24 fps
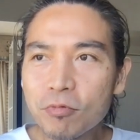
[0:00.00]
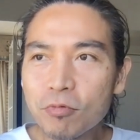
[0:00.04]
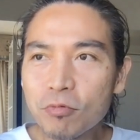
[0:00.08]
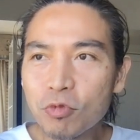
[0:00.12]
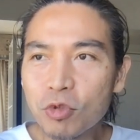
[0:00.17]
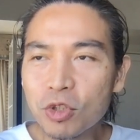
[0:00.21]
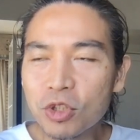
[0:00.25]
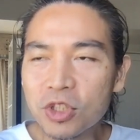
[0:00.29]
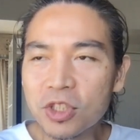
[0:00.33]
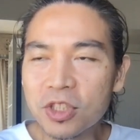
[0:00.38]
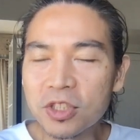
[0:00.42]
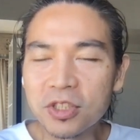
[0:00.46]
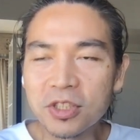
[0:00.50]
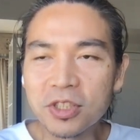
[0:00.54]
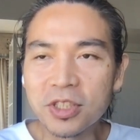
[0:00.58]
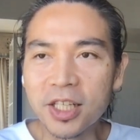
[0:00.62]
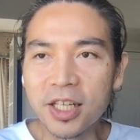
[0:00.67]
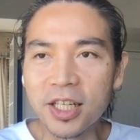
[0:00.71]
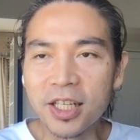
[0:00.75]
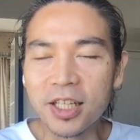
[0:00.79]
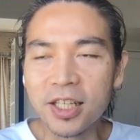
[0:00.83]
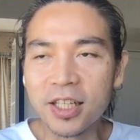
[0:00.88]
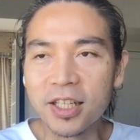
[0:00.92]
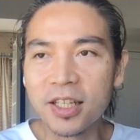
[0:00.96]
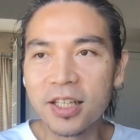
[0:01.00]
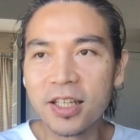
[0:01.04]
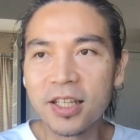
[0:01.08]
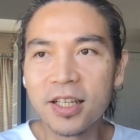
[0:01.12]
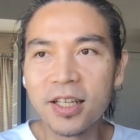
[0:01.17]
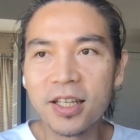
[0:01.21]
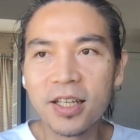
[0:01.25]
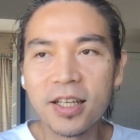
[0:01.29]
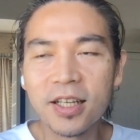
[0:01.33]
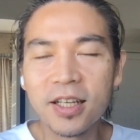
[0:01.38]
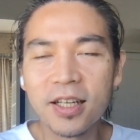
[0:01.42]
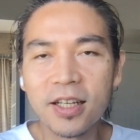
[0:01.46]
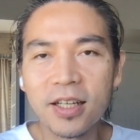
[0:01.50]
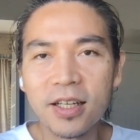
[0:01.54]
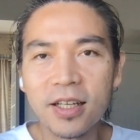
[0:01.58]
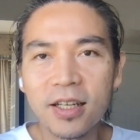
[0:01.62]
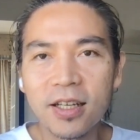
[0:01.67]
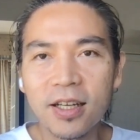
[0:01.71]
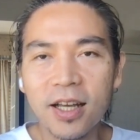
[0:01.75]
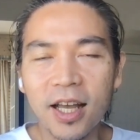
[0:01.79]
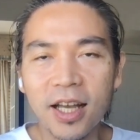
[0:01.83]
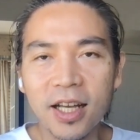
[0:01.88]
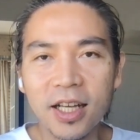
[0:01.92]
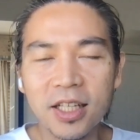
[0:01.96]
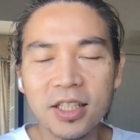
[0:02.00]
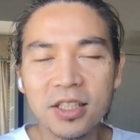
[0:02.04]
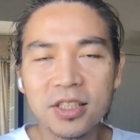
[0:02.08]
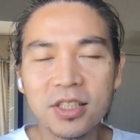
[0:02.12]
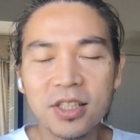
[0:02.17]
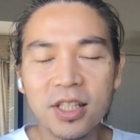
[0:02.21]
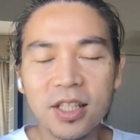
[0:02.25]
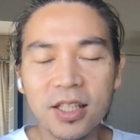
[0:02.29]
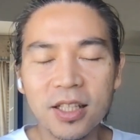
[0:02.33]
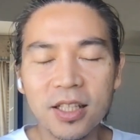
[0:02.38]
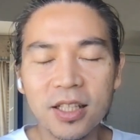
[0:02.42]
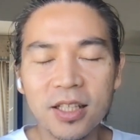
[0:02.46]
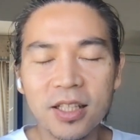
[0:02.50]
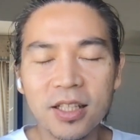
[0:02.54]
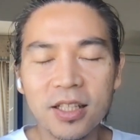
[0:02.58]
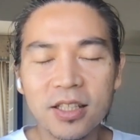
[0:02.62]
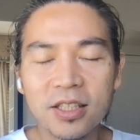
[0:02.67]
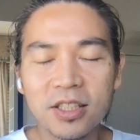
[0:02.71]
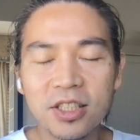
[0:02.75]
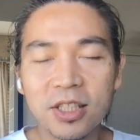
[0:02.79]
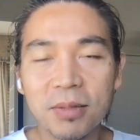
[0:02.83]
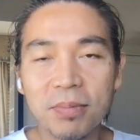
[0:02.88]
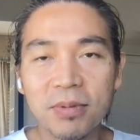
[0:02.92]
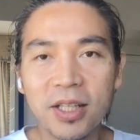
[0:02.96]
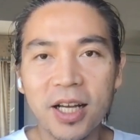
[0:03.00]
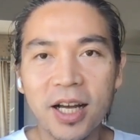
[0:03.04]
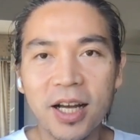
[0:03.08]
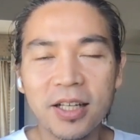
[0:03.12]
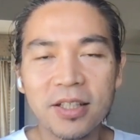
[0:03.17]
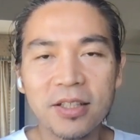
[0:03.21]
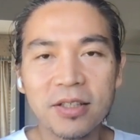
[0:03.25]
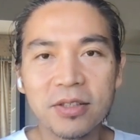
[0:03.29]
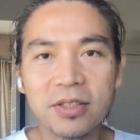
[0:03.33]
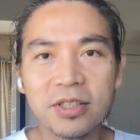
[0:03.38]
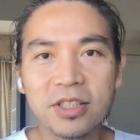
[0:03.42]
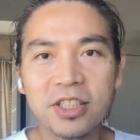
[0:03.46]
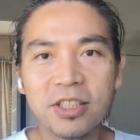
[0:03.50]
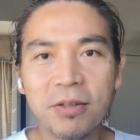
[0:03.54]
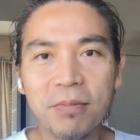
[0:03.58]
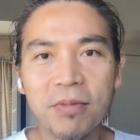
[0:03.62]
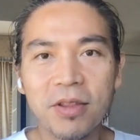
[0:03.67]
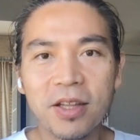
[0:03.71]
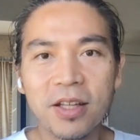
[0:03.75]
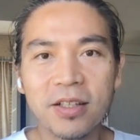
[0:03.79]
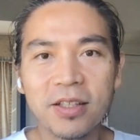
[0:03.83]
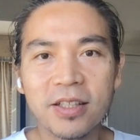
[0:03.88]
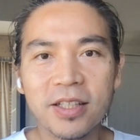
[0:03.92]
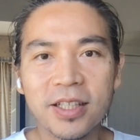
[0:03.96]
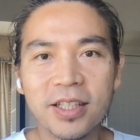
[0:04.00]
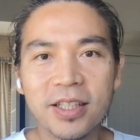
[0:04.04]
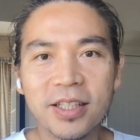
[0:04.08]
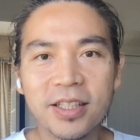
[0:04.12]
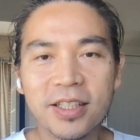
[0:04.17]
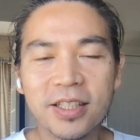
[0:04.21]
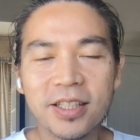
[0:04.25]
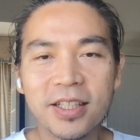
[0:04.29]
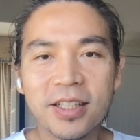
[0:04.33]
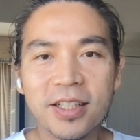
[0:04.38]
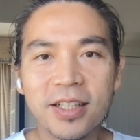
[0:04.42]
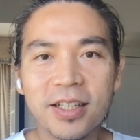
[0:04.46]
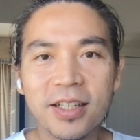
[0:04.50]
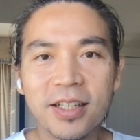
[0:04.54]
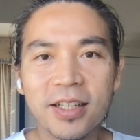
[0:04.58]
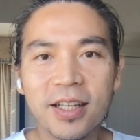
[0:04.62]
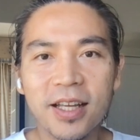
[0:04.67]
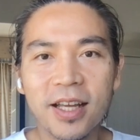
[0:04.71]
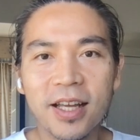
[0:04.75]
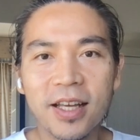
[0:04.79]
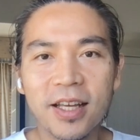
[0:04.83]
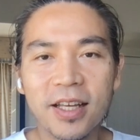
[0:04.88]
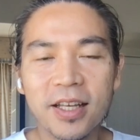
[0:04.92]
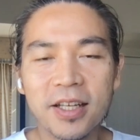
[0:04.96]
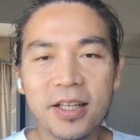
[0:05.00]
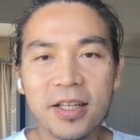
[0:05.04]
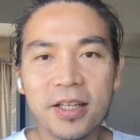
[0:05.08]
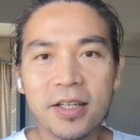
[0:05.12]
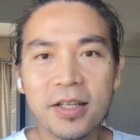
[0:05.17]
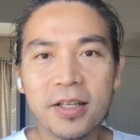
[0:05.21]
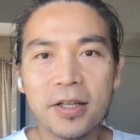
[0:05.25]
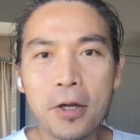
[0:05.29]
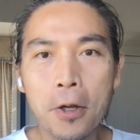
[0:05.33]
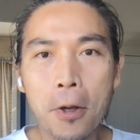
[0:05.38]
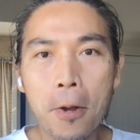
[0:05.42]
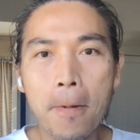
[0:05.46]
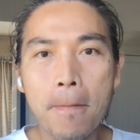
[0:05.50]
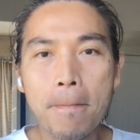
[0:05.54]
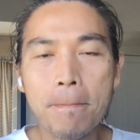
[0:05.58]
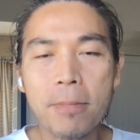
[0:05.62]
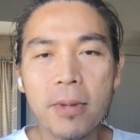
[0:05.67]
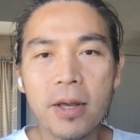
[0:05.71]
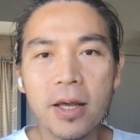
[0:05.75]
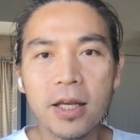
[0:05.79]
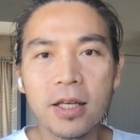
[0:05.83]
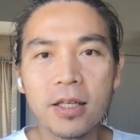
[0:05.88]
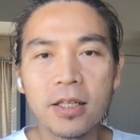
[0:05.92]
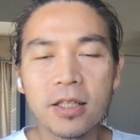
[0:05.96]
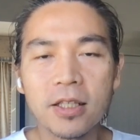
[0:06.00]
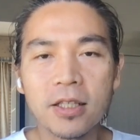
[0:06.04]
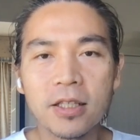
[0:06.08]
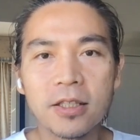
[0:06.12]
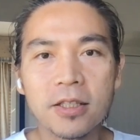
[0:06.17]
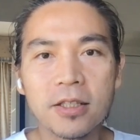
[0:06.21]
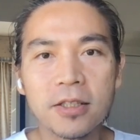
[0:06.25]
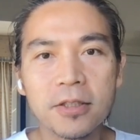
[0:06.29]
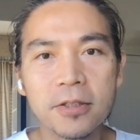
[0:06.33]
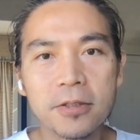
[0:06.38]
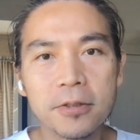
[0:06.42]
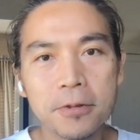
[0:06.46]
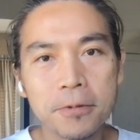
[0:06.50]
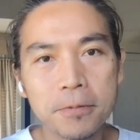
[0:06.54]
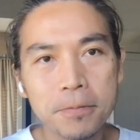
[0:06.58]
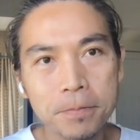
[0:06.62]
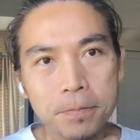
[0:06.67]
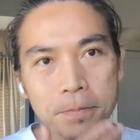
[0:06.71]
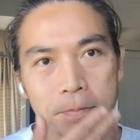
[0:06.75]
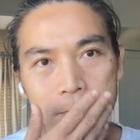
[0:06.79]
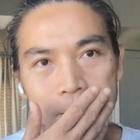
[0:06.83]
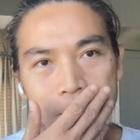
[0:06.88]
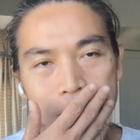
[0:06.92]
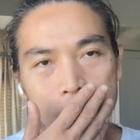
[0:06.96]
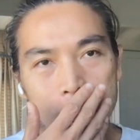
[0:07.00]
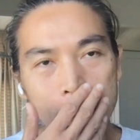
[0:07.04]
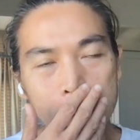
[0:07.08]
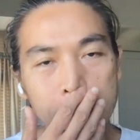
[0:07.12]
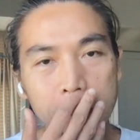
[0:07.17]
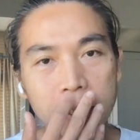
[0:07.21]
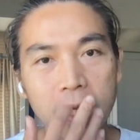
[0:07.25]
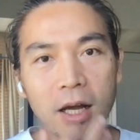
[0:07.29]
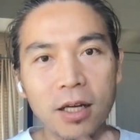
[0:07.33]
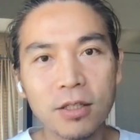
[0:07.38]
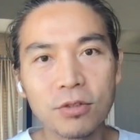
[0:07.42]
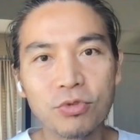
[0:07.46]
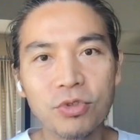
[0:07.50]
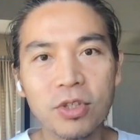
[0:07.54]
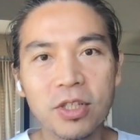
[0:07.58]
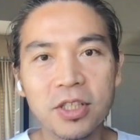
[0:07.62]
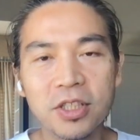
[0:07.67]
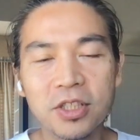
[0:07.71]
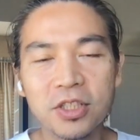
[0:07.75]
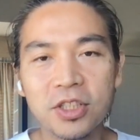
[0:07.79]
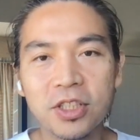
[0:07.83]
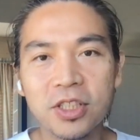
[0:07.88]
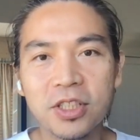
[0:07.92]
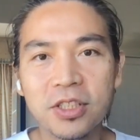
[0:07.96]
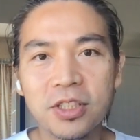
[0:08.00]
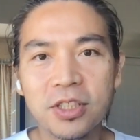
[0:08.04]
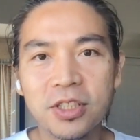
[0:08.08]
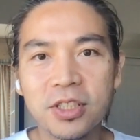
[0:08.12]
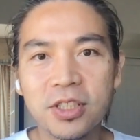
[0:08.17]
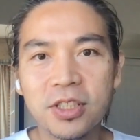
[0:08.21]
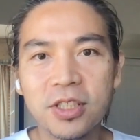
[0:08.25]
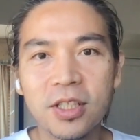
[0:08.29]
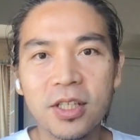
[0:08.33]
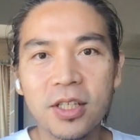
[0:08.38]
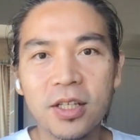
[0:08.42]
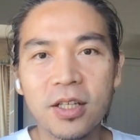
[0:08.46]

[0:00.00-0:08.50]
which is I guess the subtitle is something like a a a non-religious